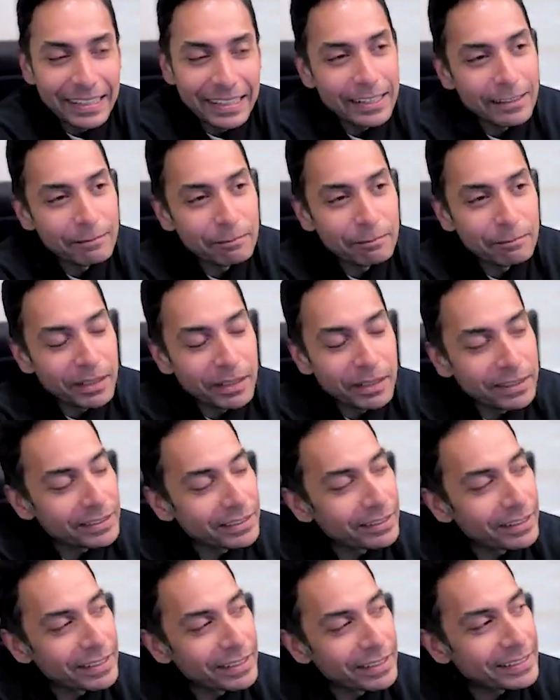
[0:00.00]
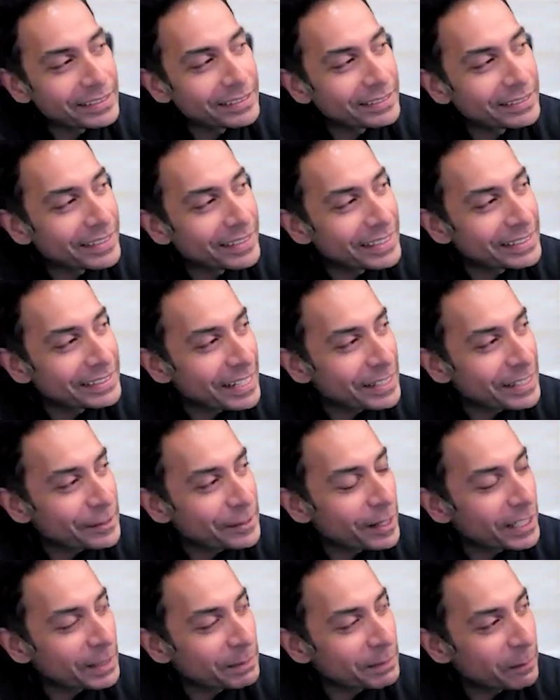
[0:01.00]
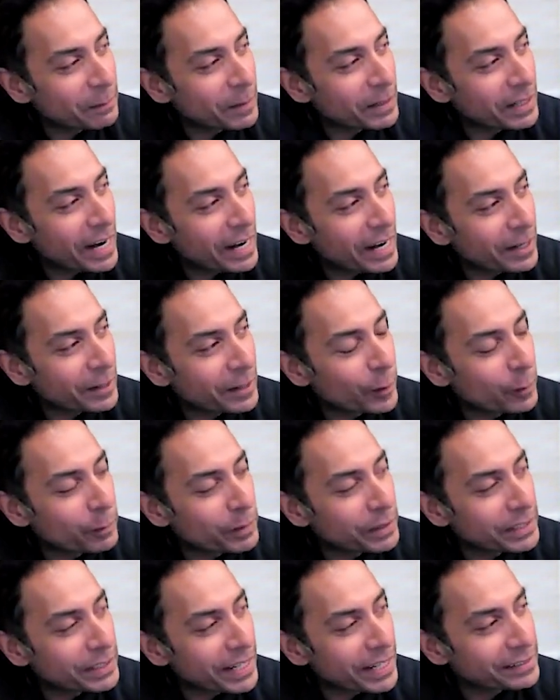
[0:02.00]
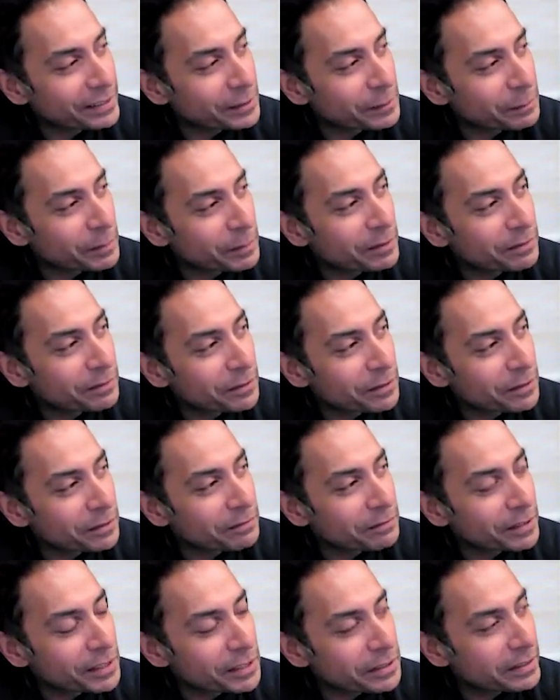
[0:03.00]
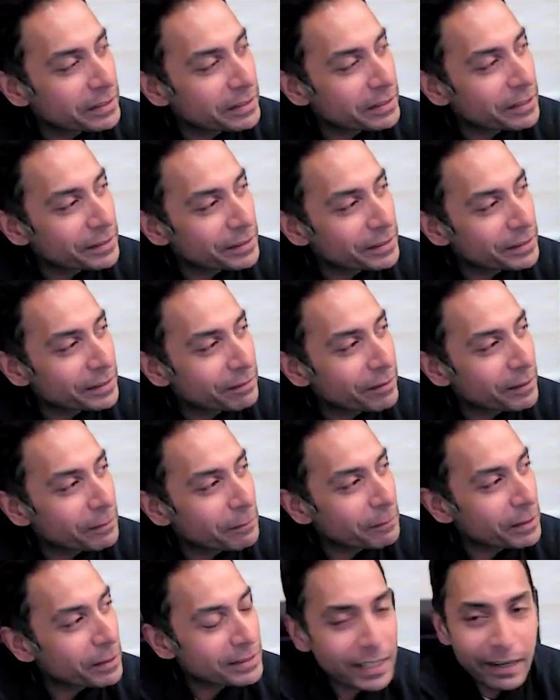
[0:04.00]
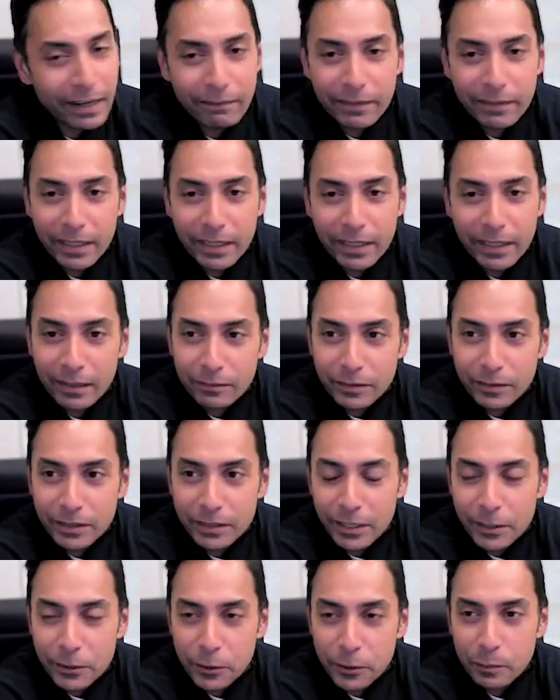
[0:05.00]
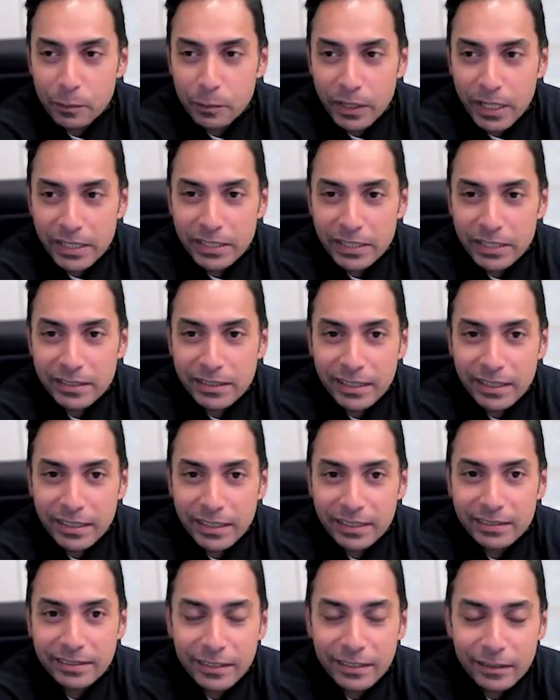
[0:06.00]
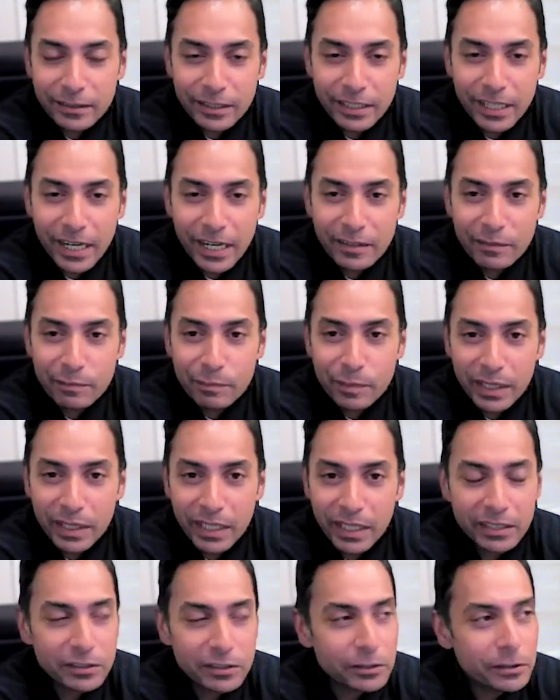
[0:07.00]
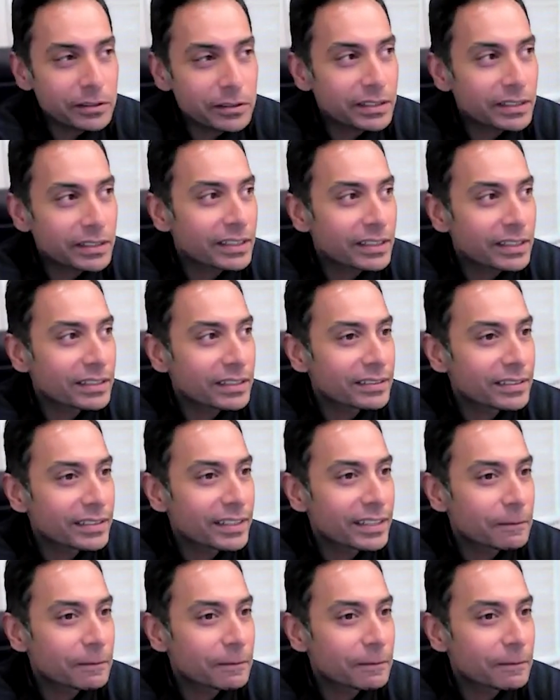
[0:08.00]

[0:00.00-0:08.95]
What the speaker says: but I guess let's not talk about what higher corporate taxes mean for inflation. I don't think the Fed wants to have that conversation, but I just think it's, they're kind of picking and choosing, and